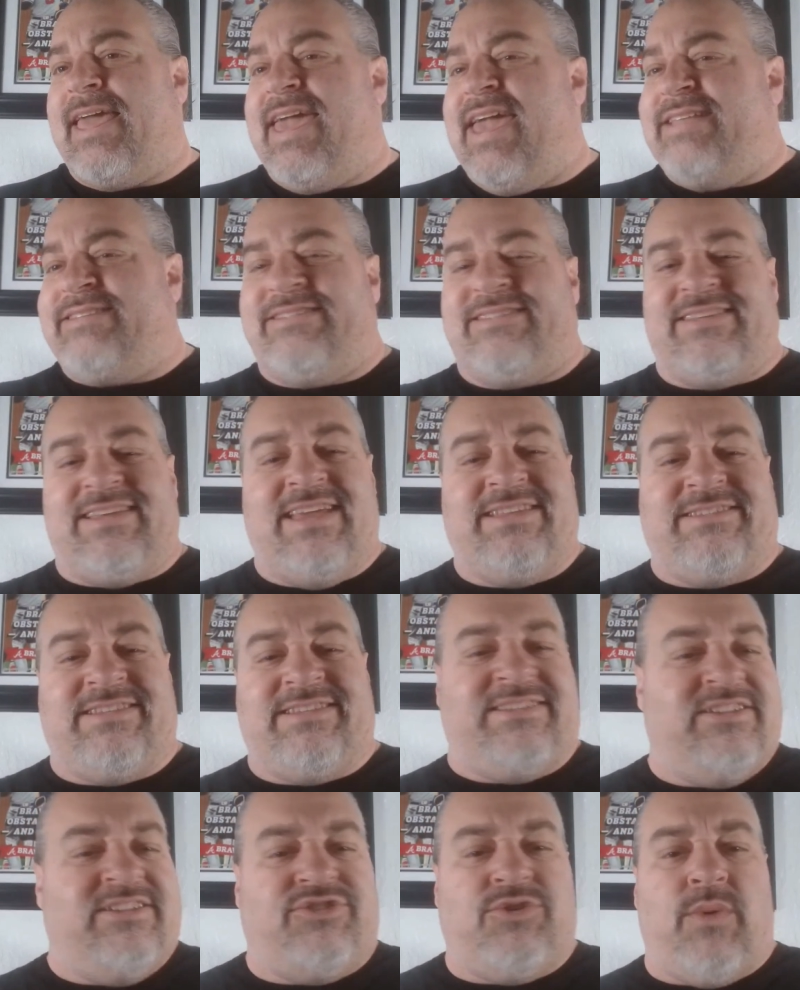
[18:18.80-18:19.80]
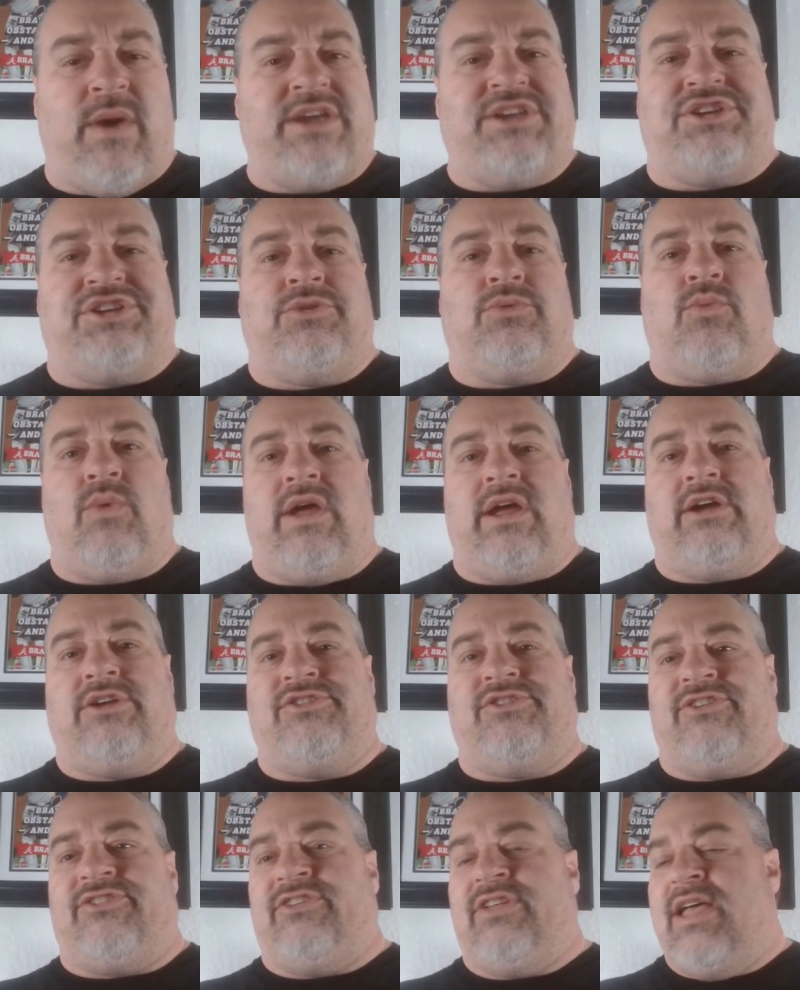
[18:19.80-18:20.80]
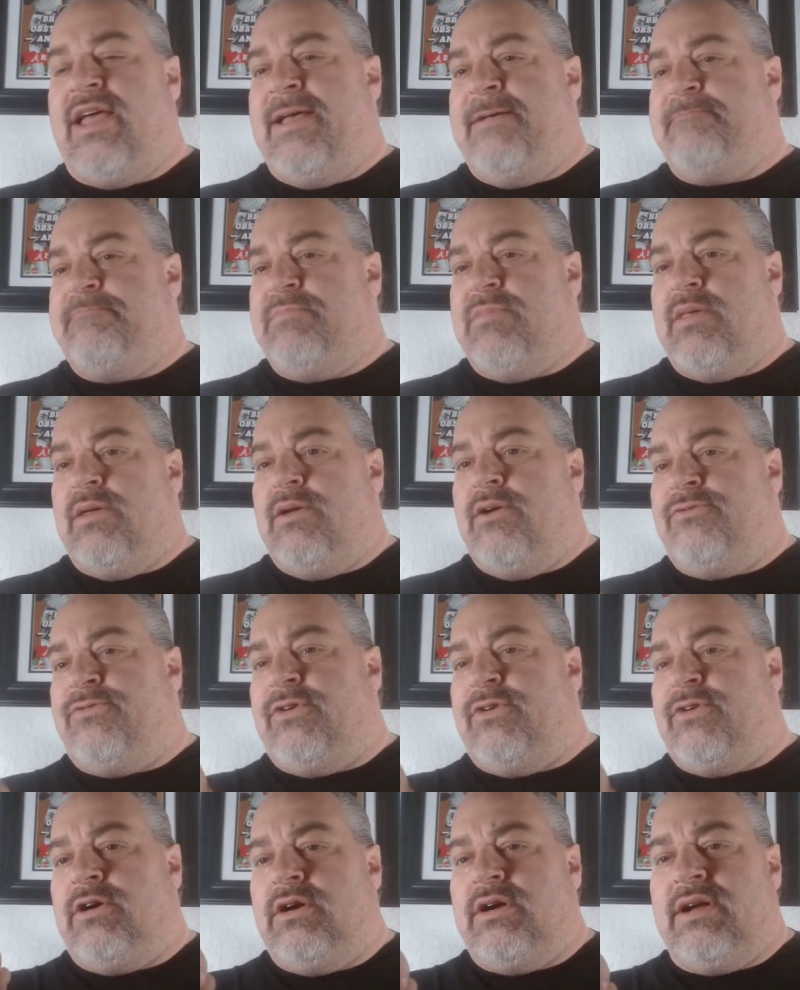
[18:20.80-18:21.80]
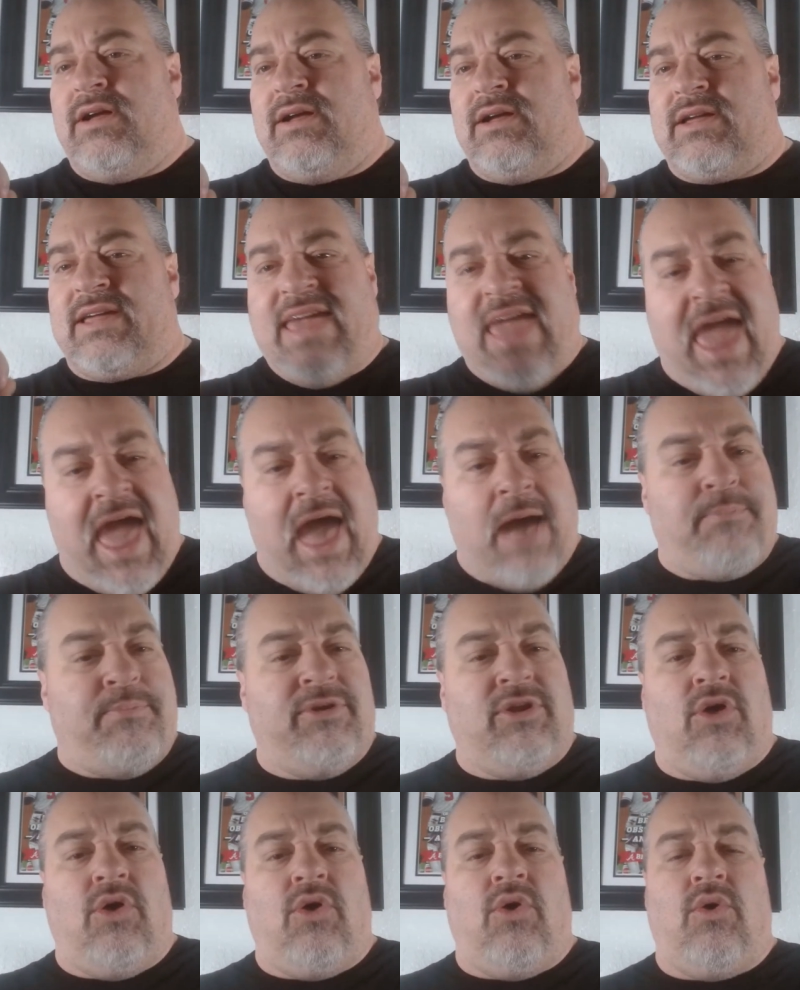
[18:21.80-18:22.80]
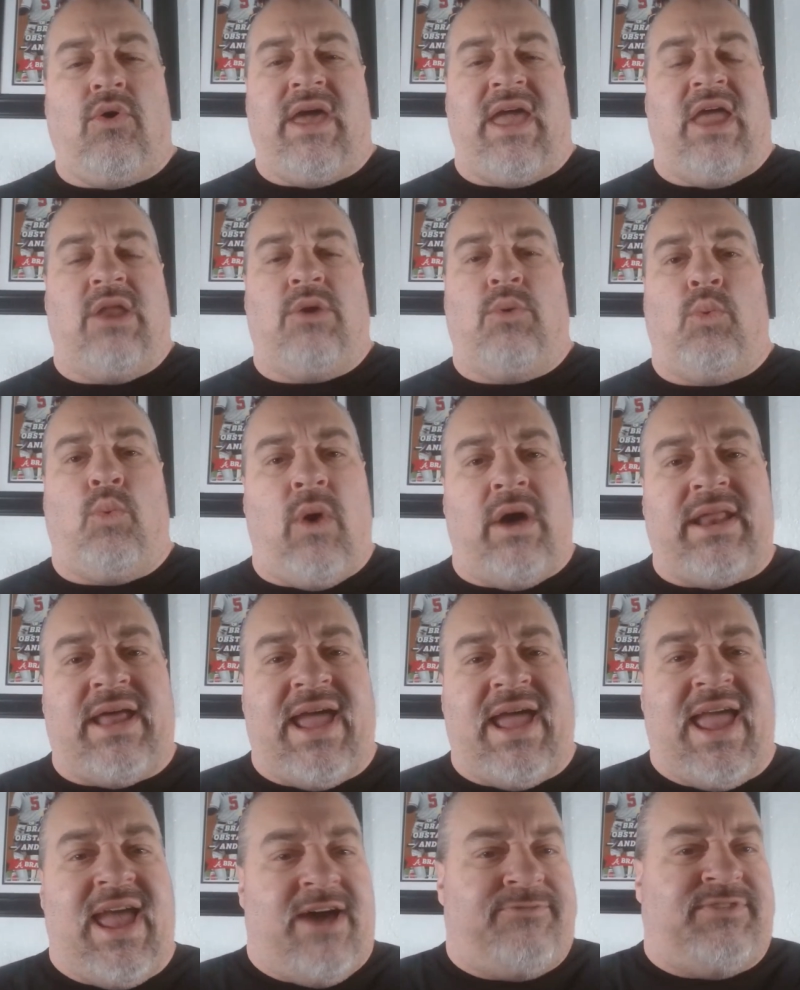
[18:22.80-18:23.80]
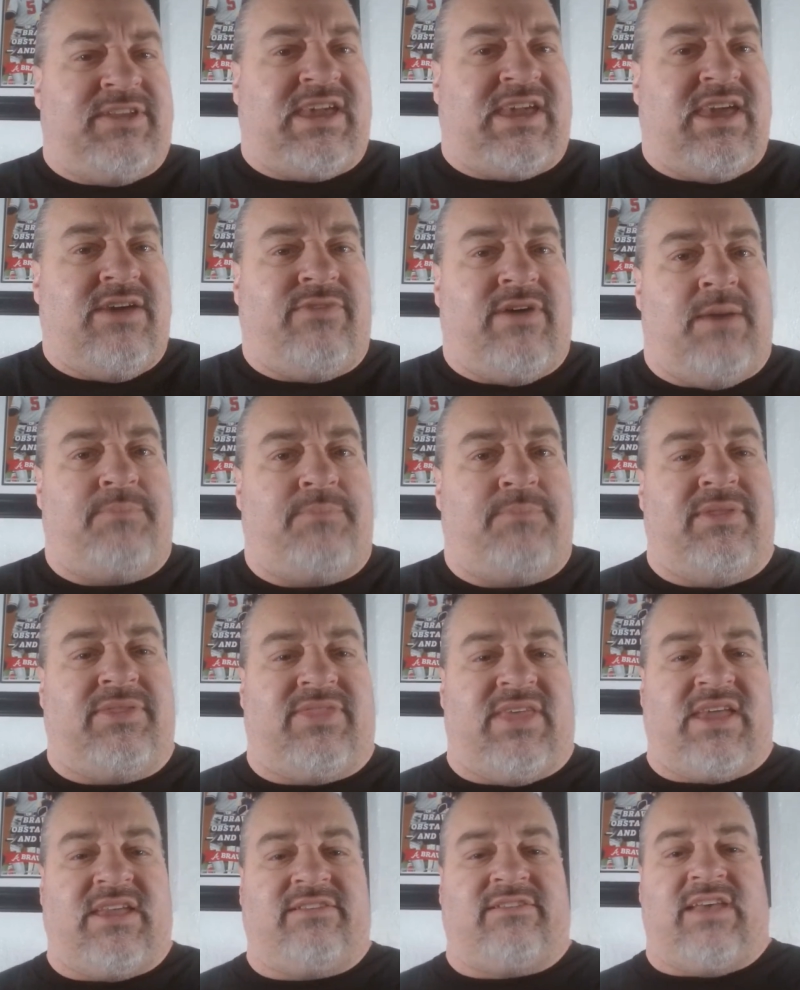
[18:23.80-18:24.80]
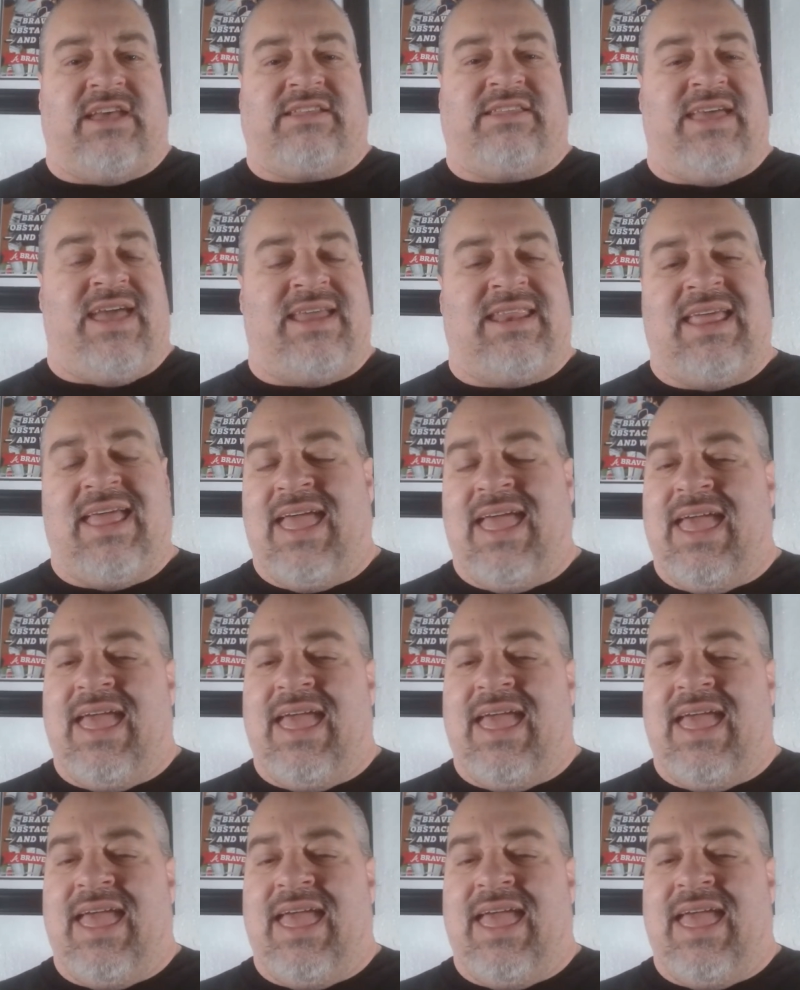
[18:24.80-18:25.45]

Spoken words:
it's a situation where just for capital and what I have to give up and things like that,